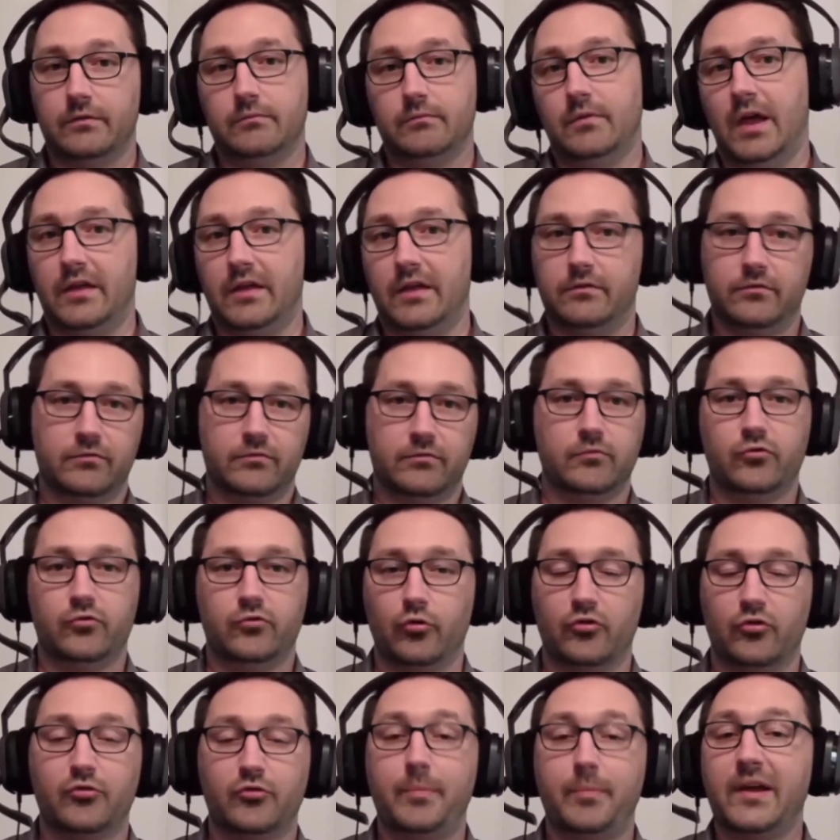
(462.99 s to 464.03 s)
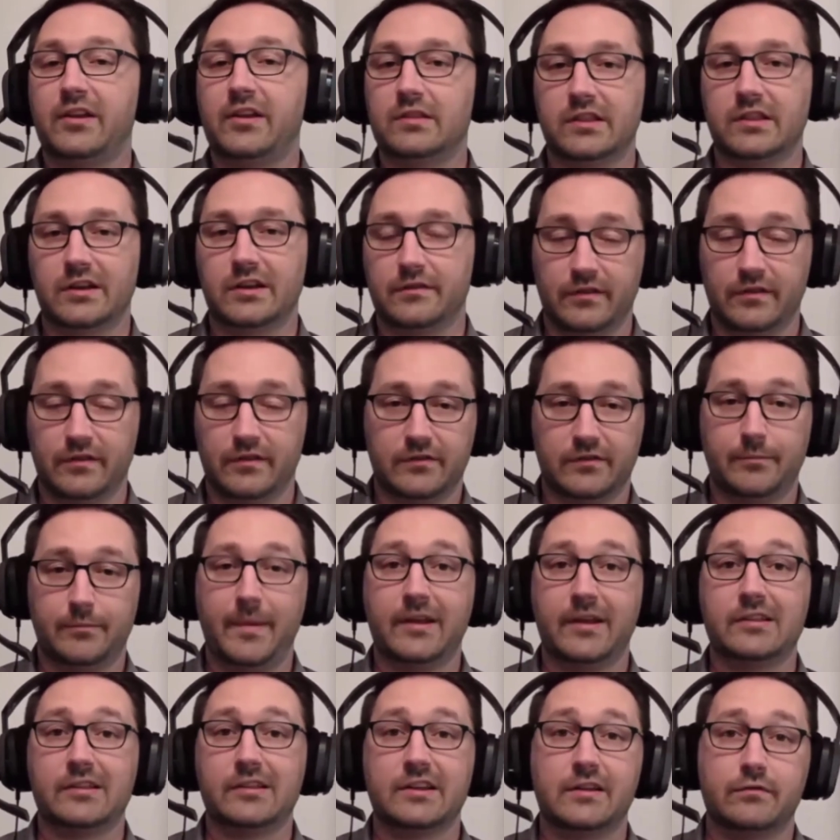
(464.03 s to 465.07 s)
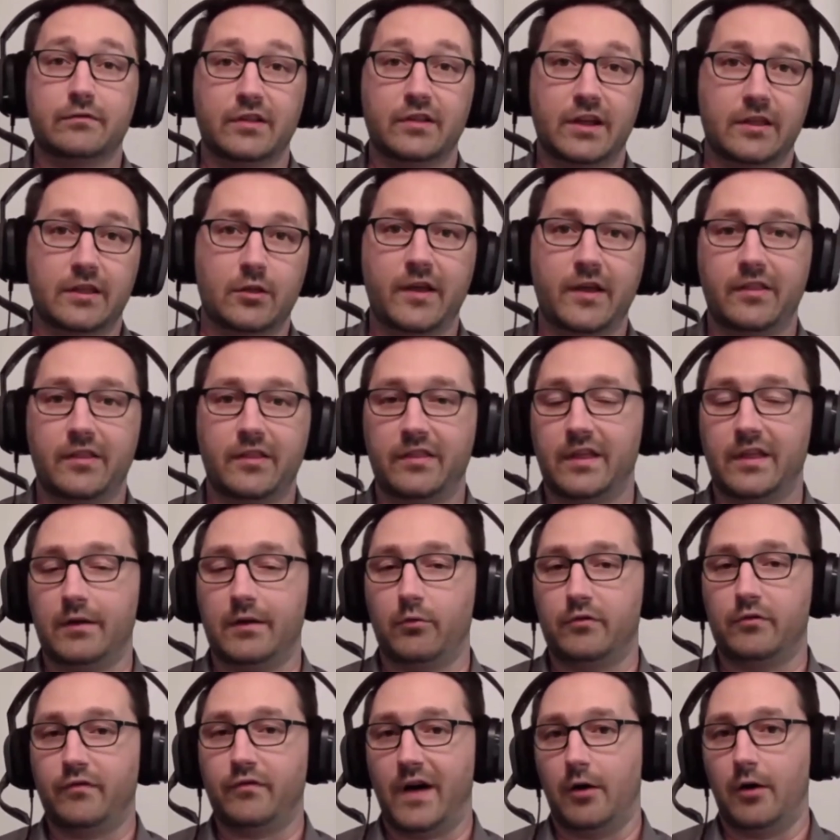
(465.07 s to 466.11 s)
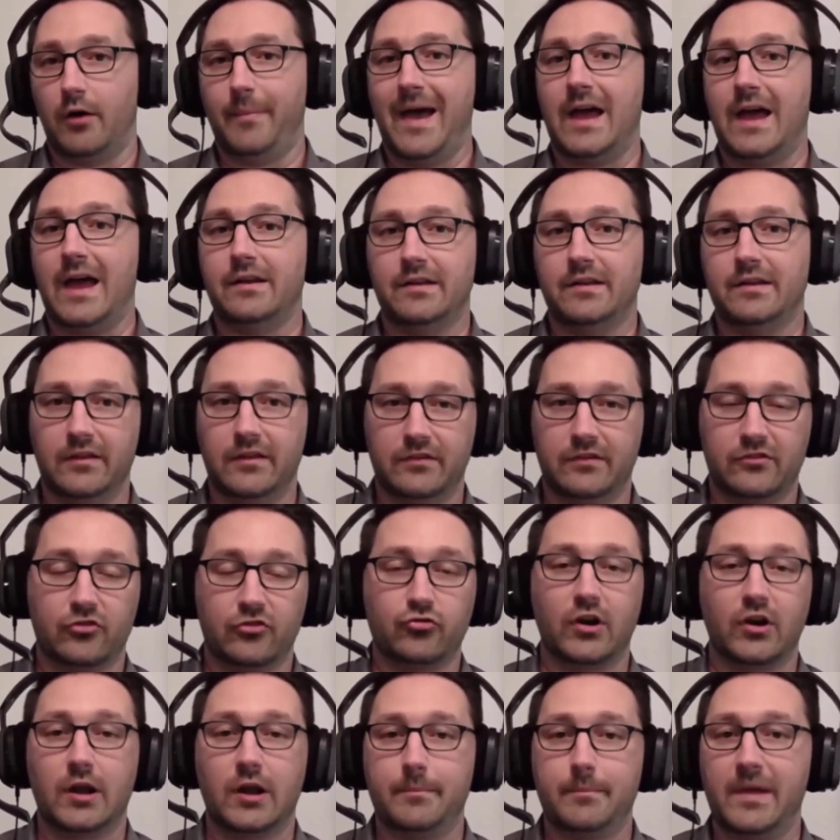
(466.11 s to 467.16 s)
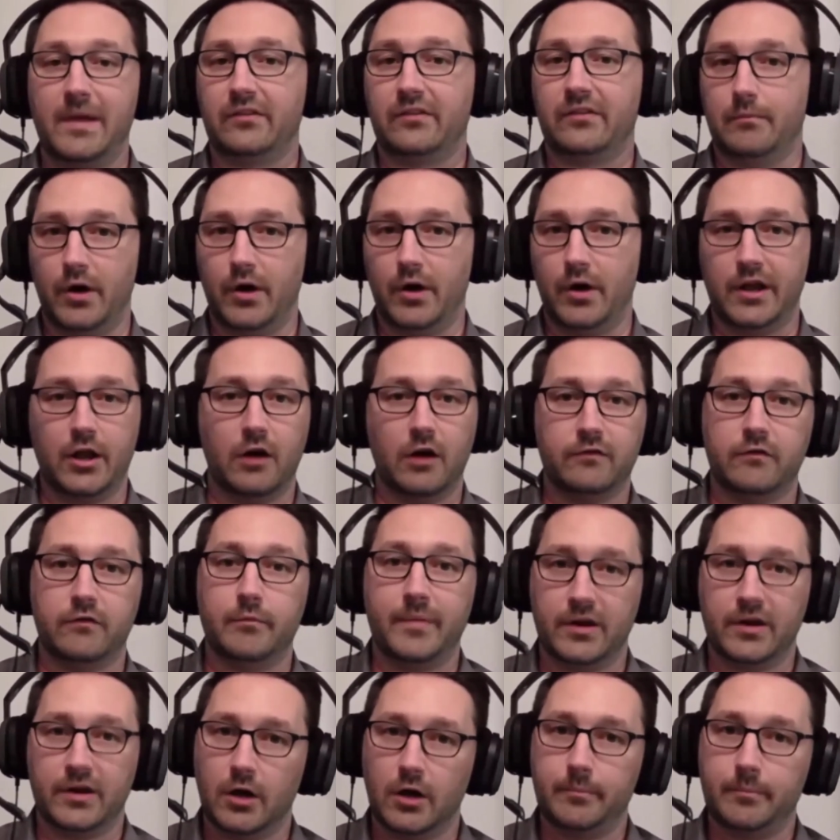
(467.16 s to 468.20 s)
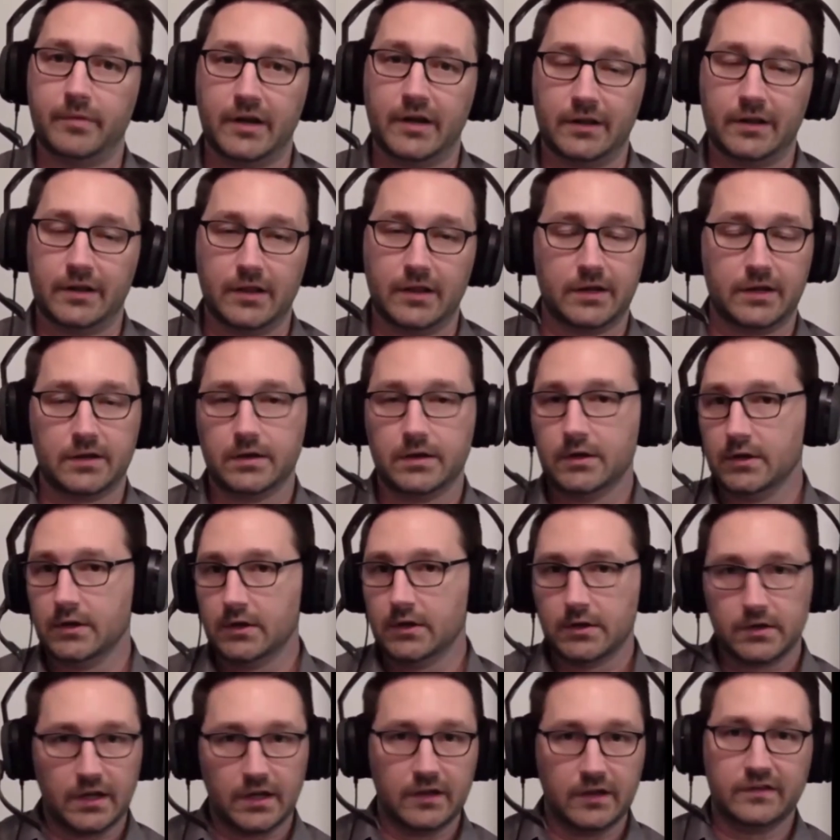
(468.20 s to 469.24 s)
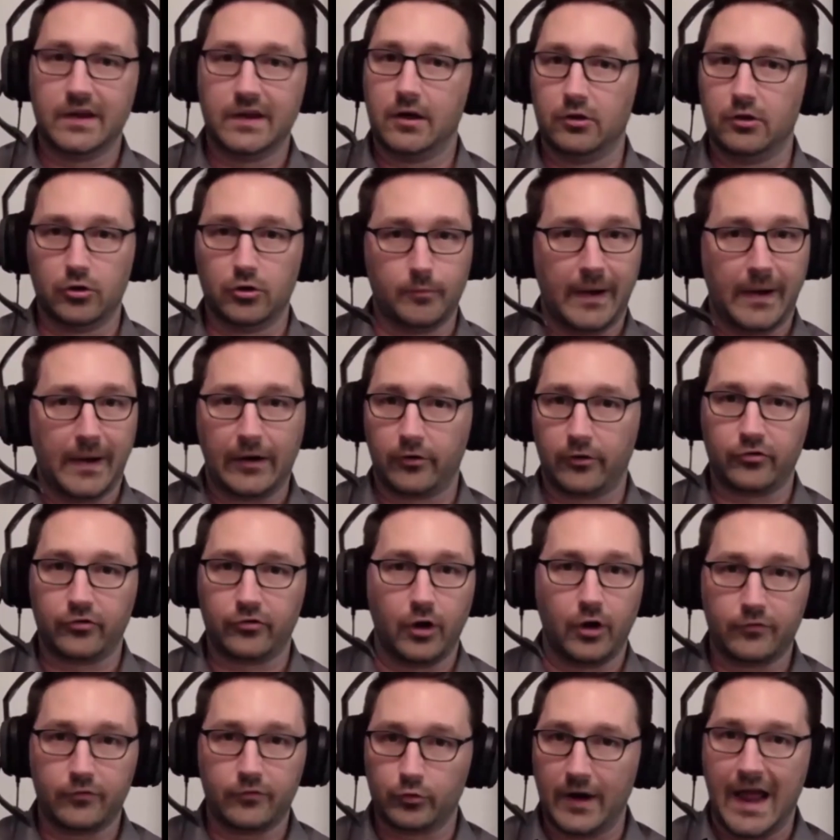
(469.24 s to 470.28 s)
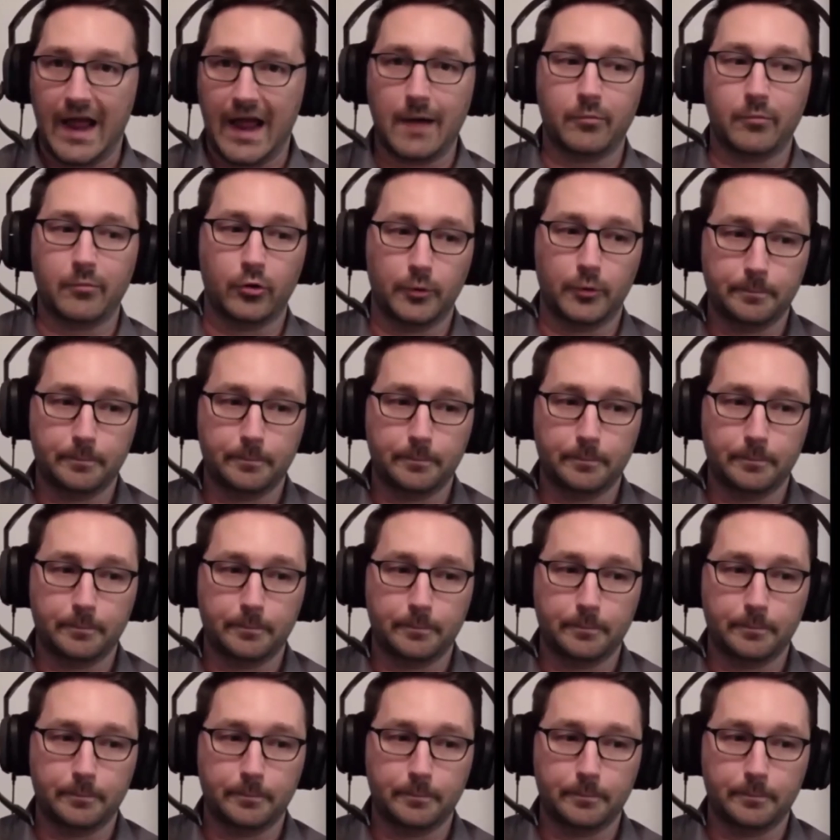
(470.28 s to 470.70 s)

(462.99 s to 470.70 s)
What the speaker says: as sort of speculatively in the way that they would file patent cases to try to make some money off of a big company like Intel or Microsoft or Apple.